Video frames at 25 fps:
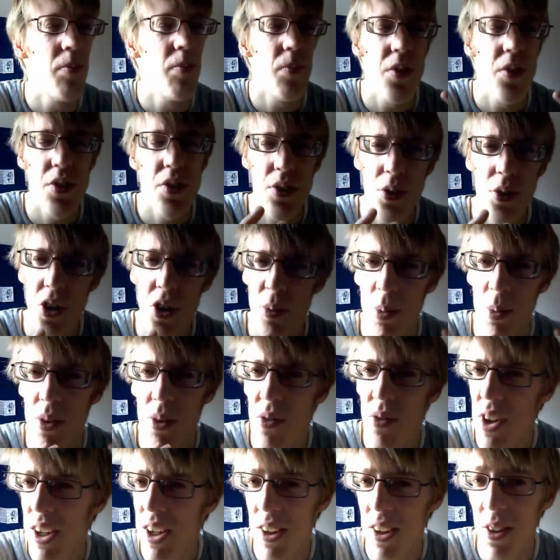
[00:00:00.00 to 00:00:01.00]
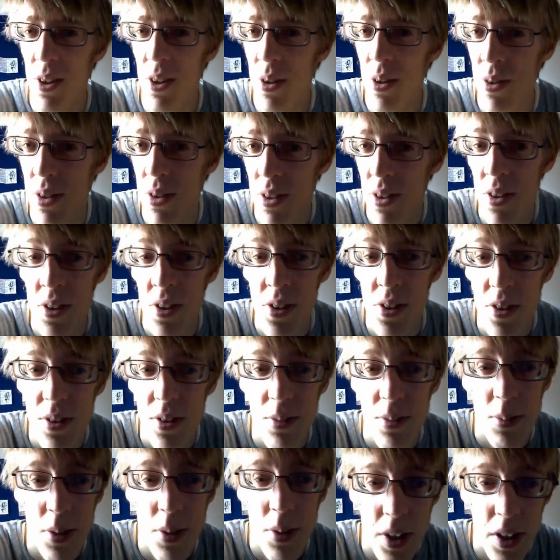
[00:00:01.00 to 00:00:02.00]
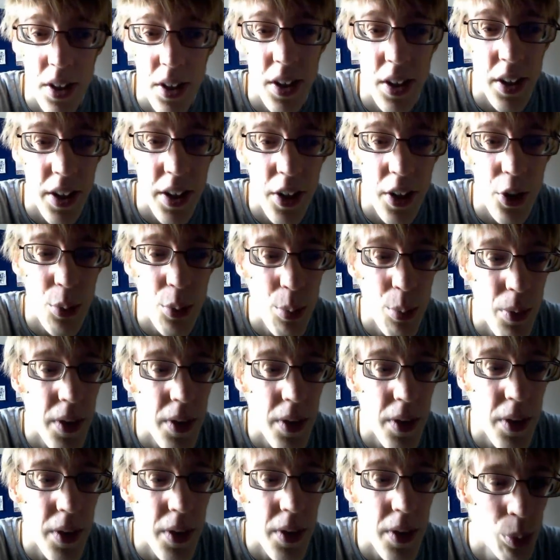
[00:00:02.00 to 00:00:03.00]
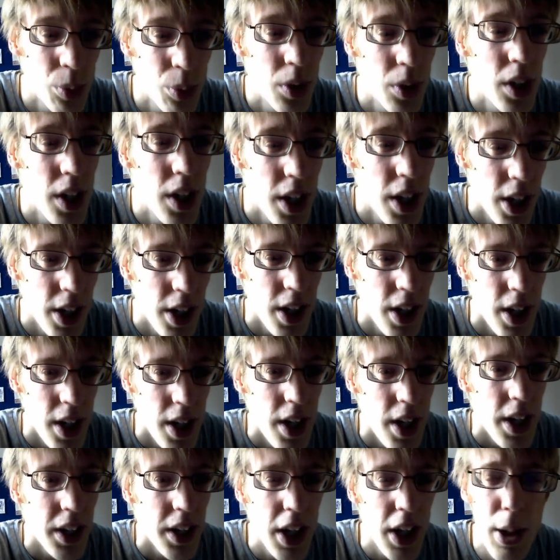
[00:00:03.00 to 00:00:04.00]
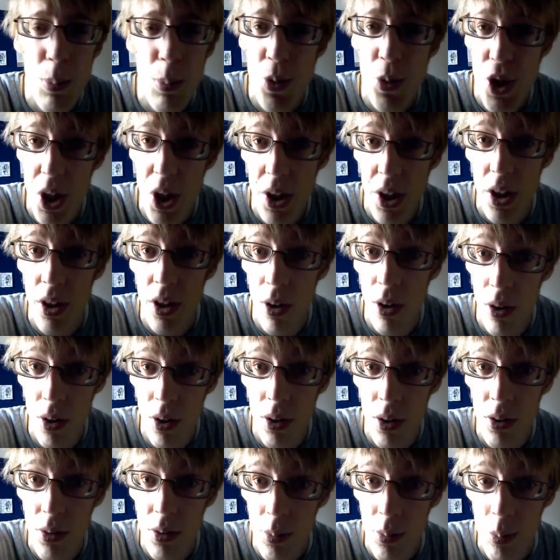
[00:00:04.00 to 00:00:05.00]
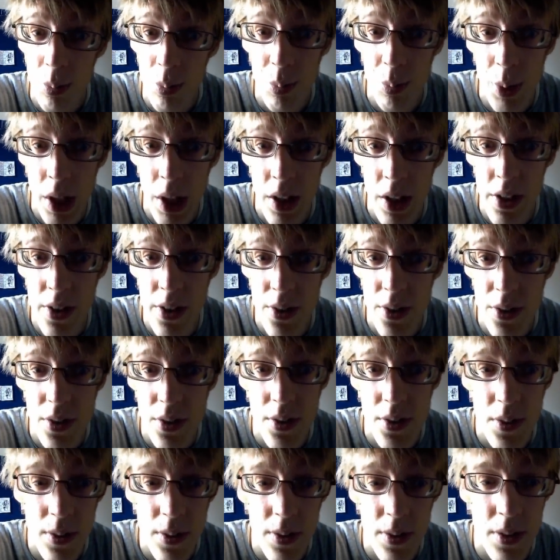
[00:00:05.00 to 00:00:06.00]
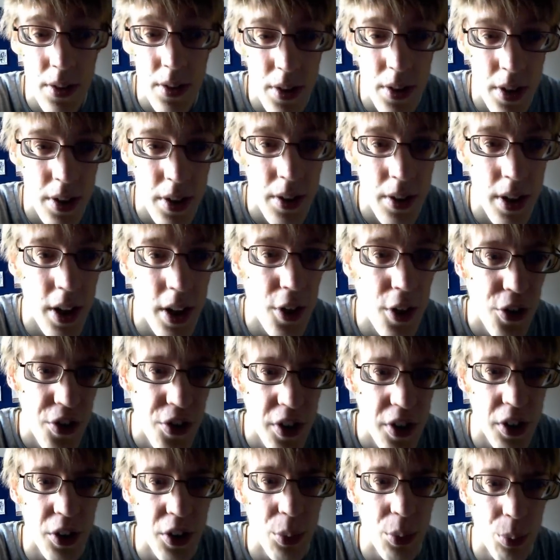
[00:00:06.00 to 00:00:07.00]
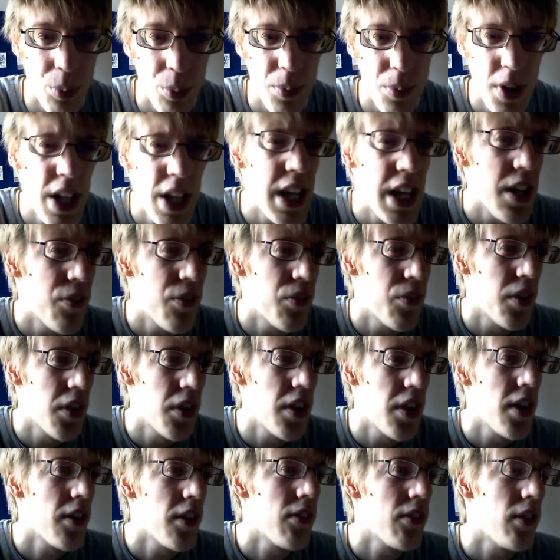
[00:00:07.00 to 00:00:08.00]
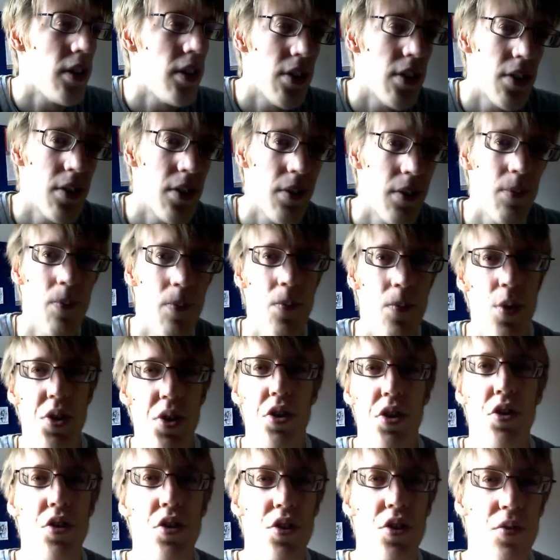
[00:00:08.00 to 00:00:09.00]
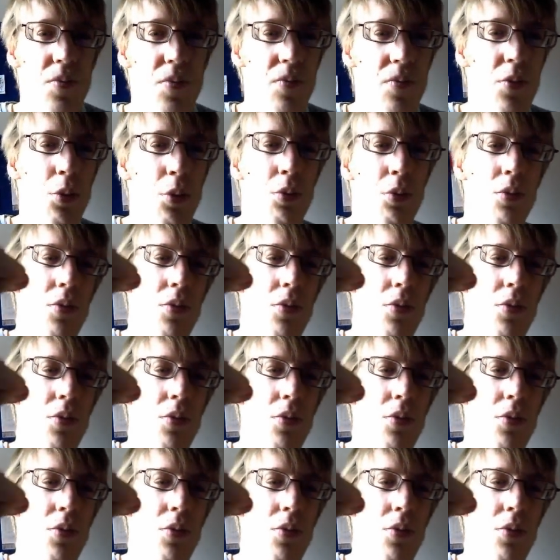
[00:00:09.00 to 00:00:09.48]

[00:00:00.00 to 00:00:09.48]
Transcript: It's going to be really good and I, I hope that it will keep chugging along because the last thing I need for this is for it to just fall